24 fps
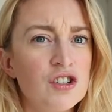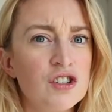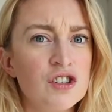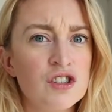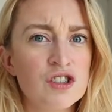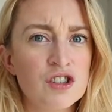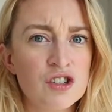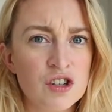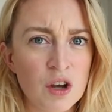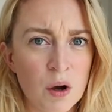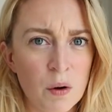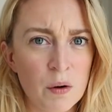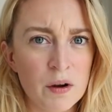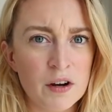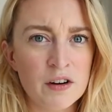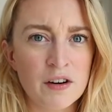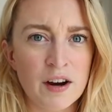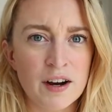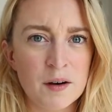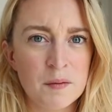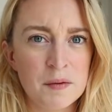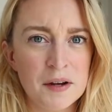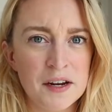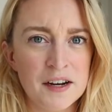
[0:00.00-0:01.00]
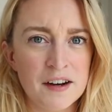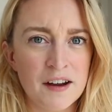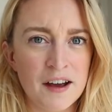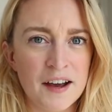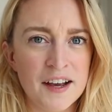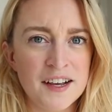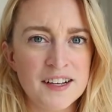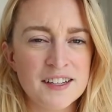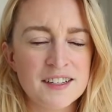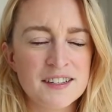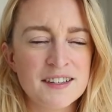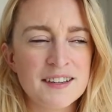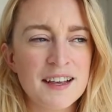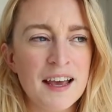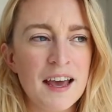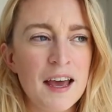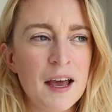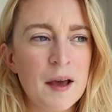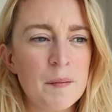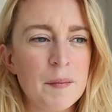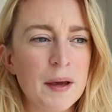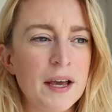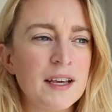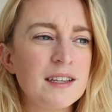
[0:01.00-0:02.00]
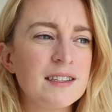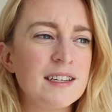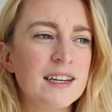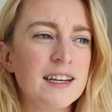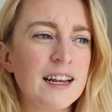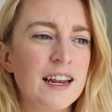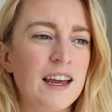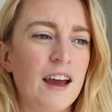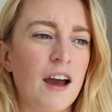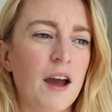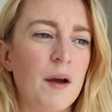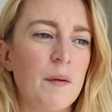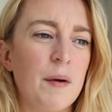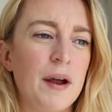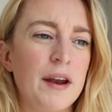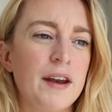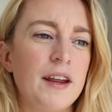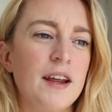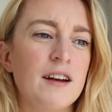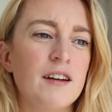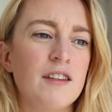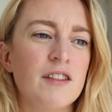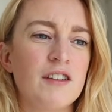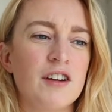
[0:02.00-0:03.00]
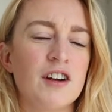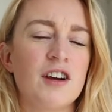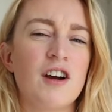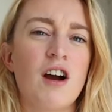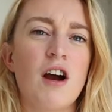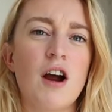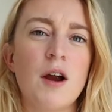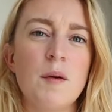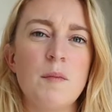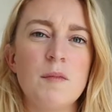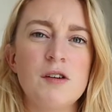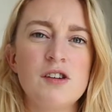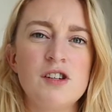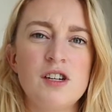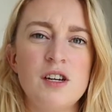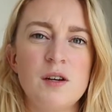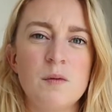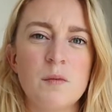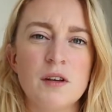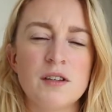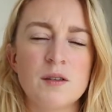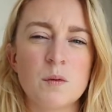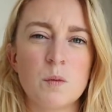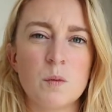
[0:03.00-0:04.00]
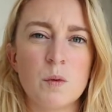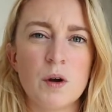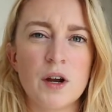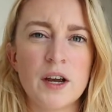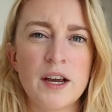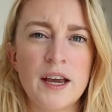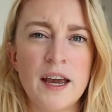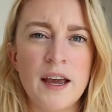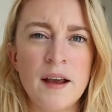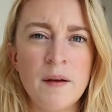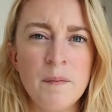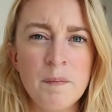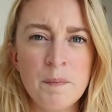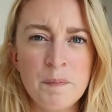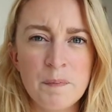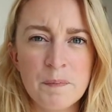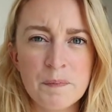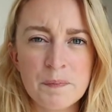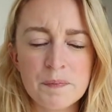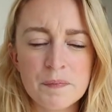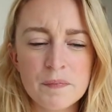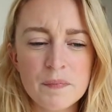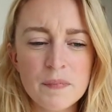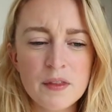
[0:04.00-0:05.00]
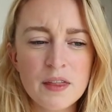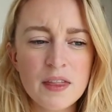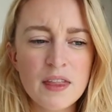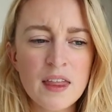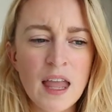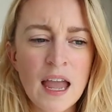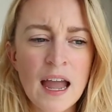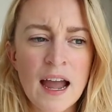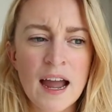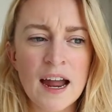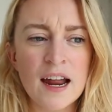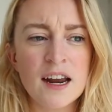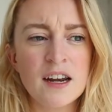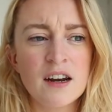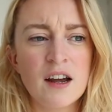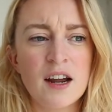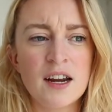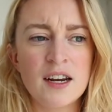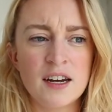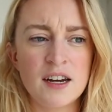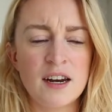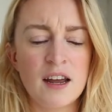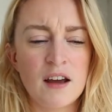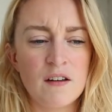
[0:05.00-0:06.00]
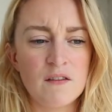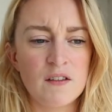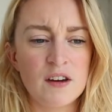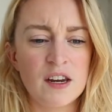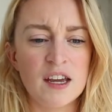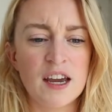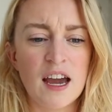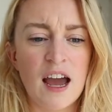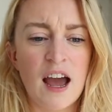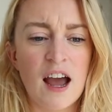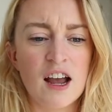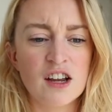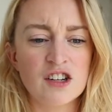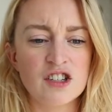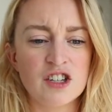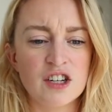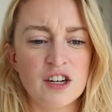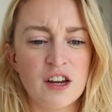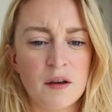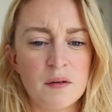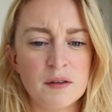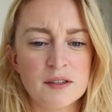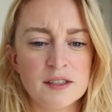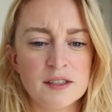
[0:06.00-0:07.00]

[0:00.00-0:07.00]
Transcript: so incredibly nice. Basically, I went in and their card machine wasn't working, and I didn't have any cash, and I